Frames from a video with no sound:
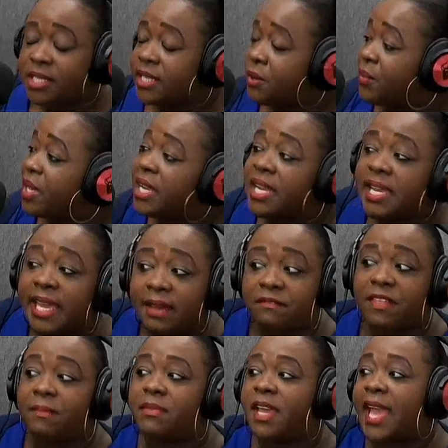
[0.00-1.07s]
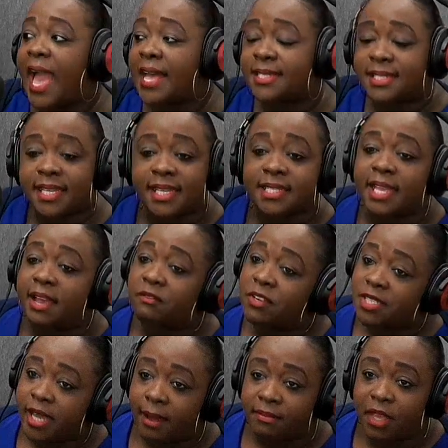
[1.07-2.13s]
and we're going to give them the gas days every
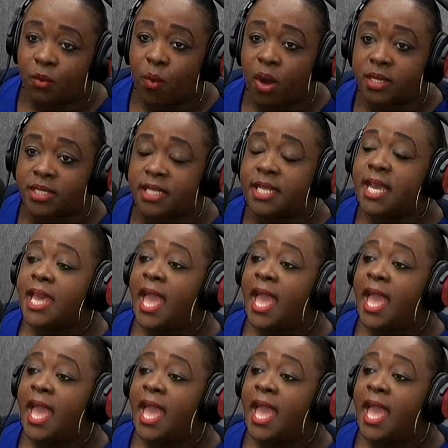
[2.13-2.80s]
time they want it,